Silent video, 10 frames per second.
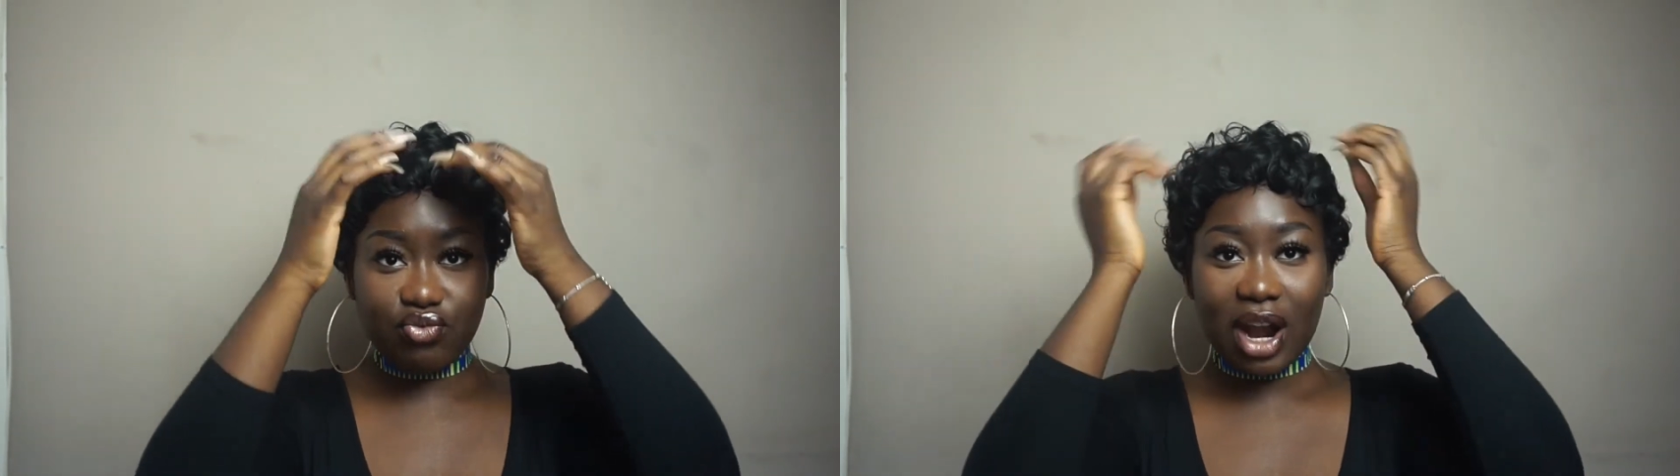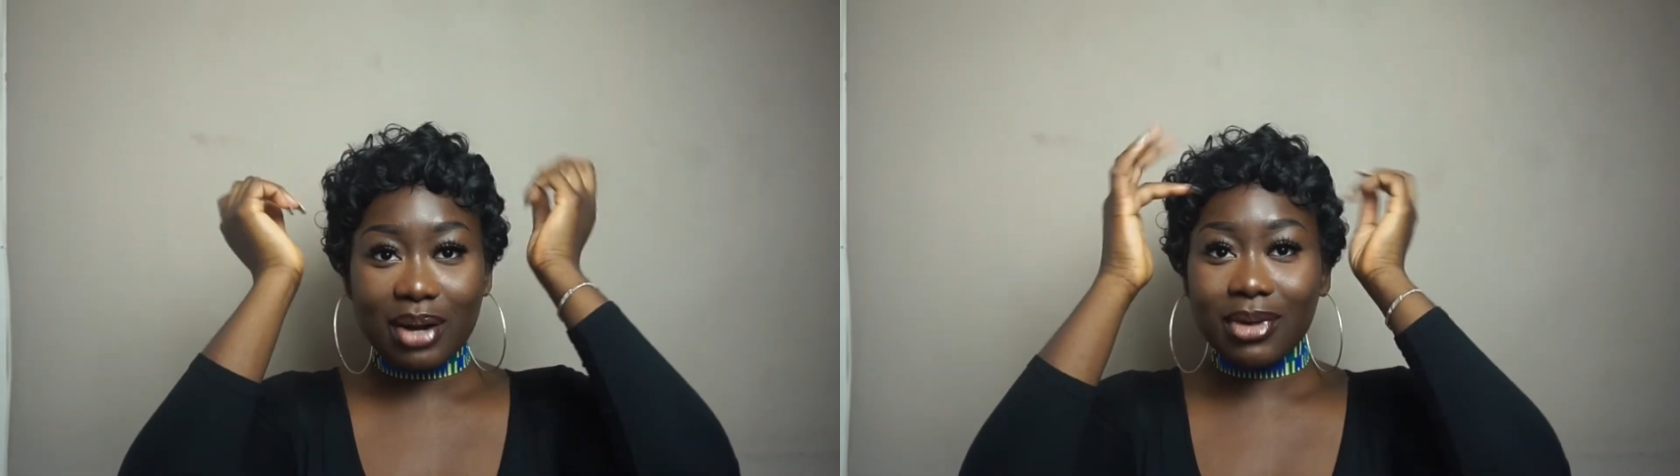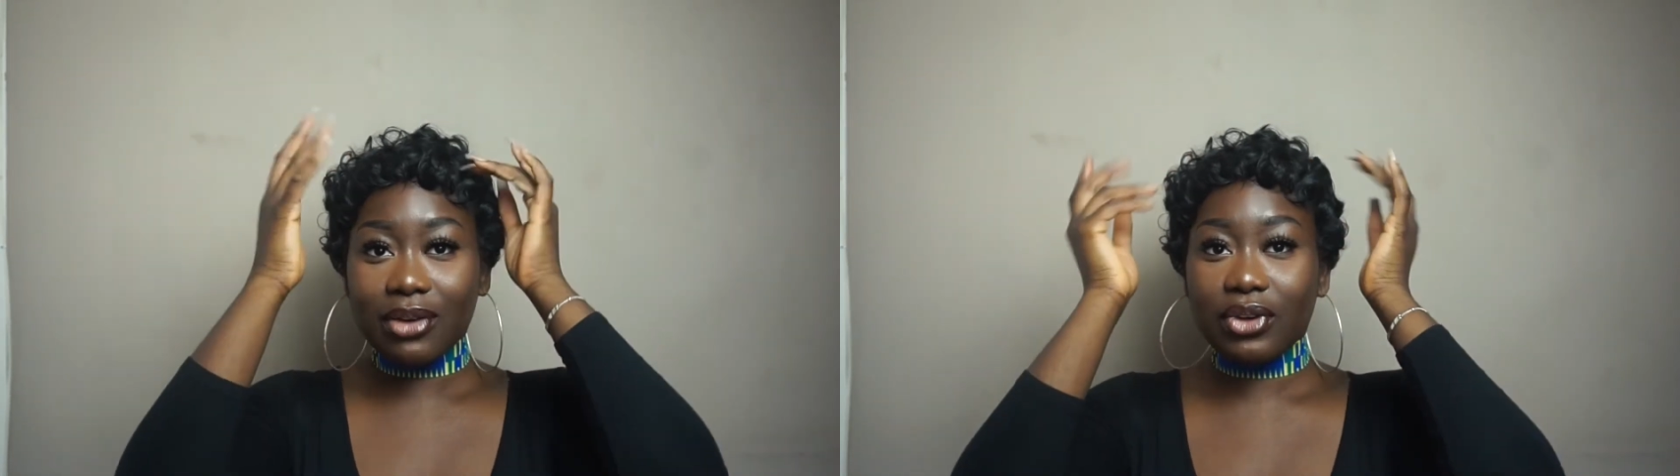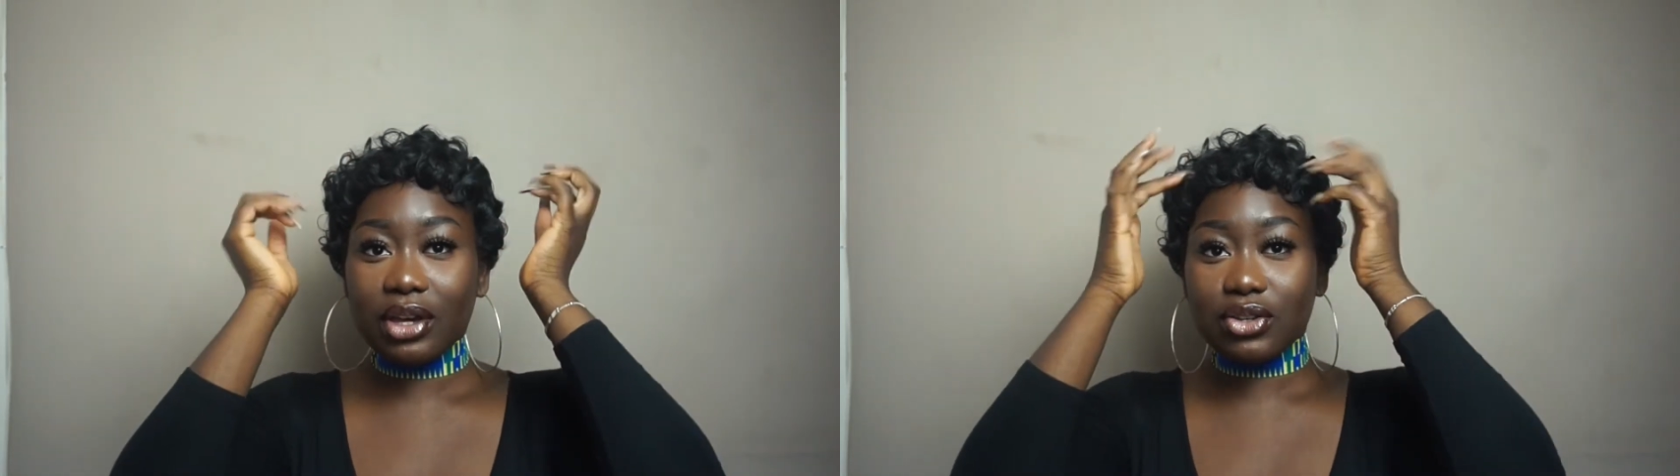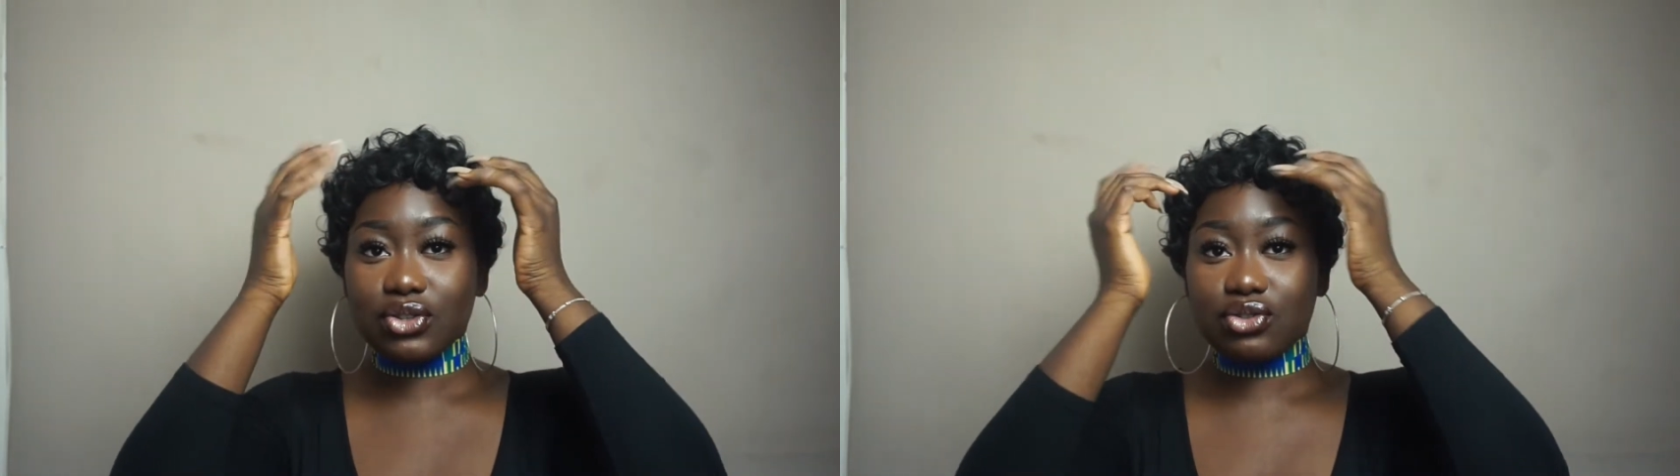ran my
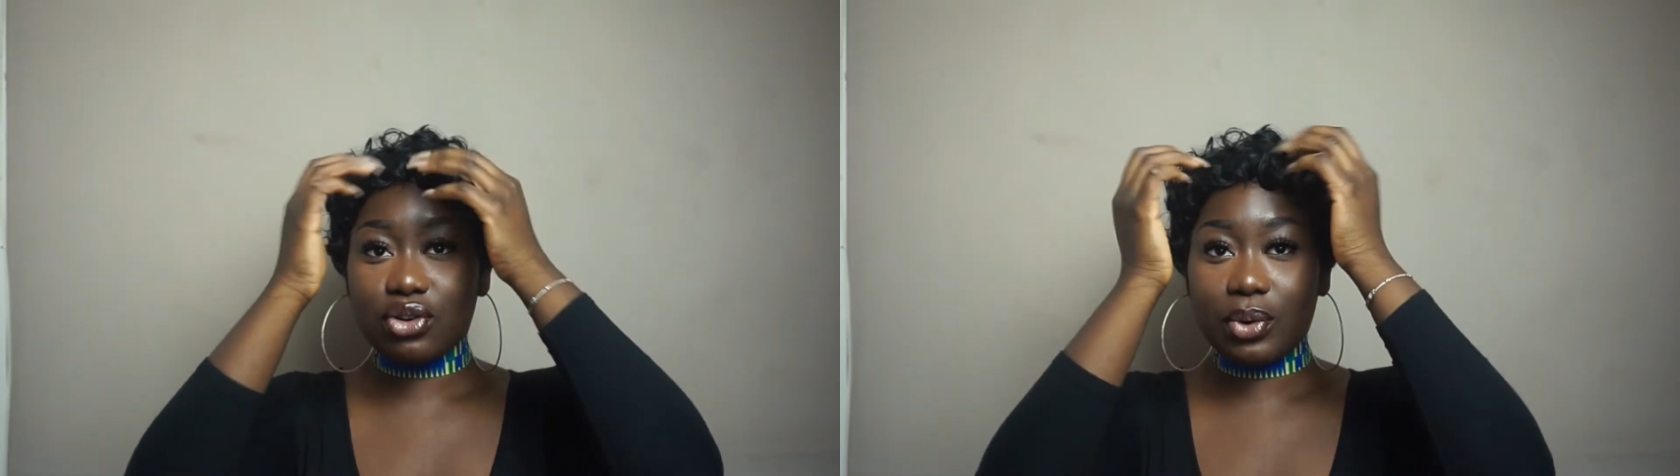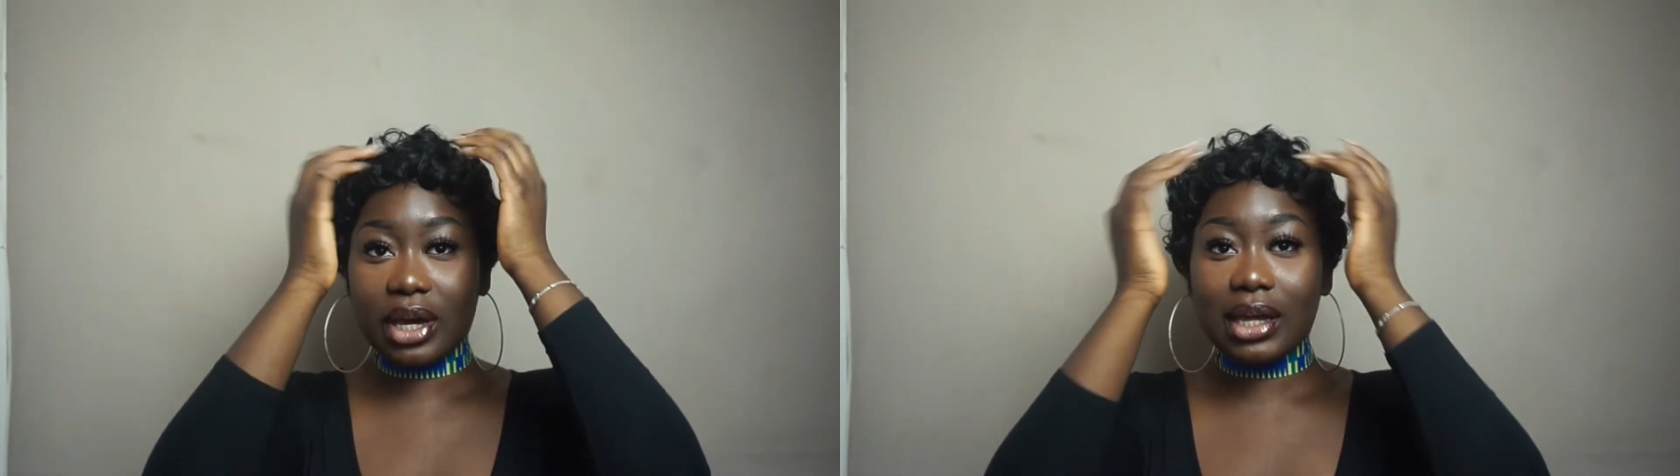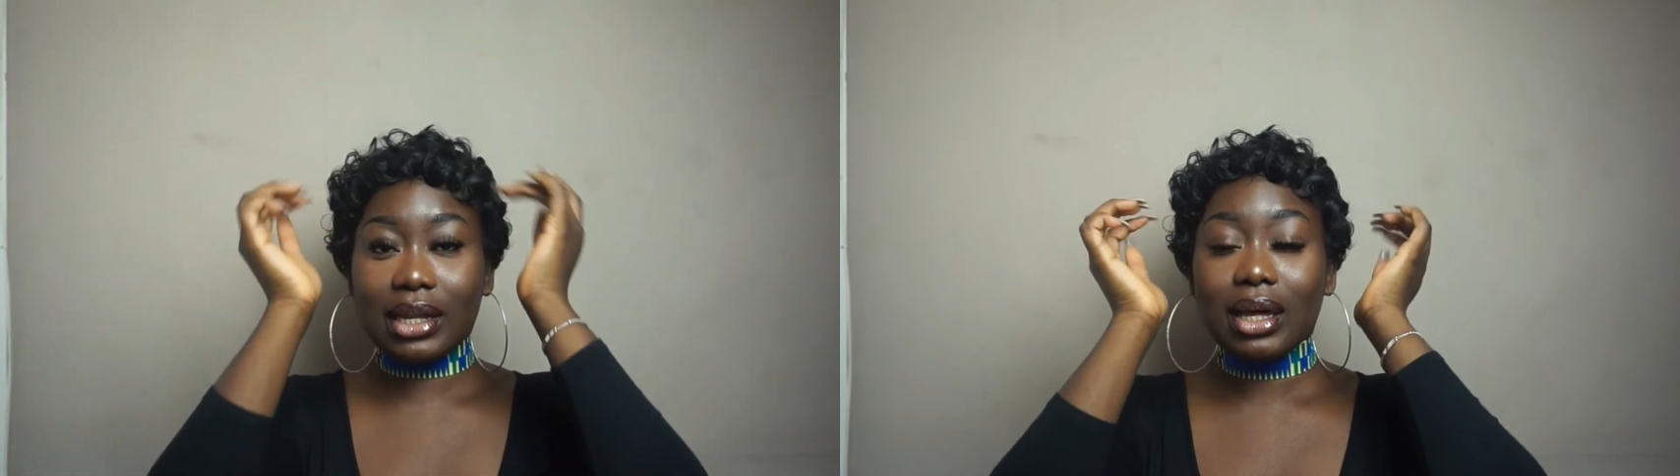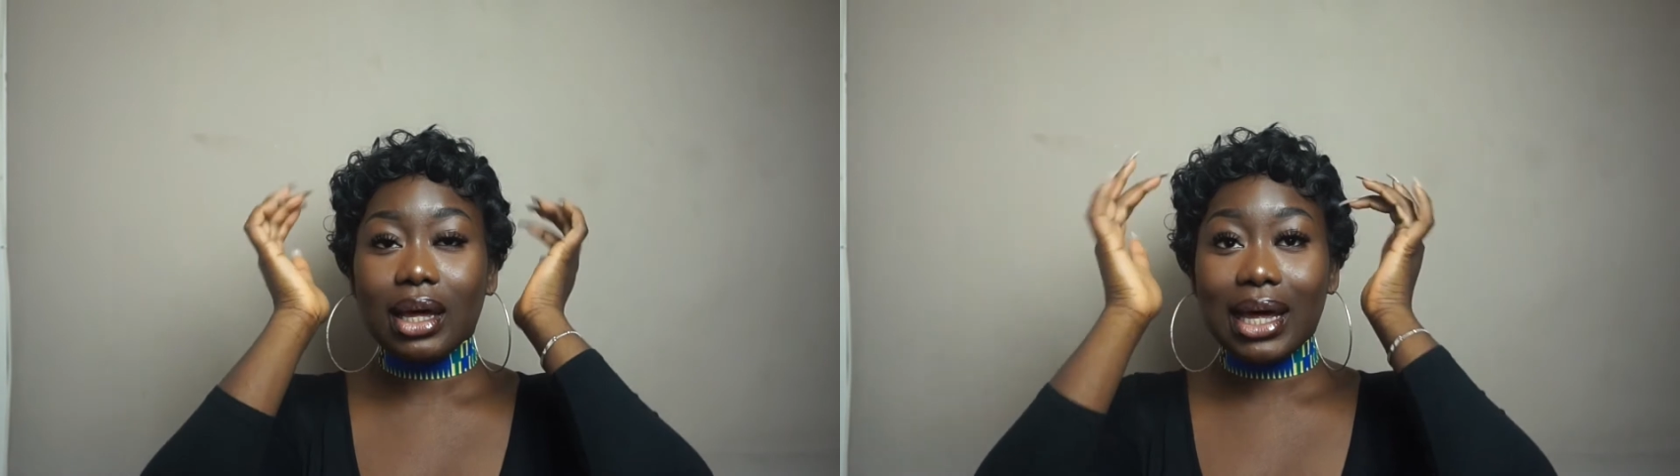fingers through it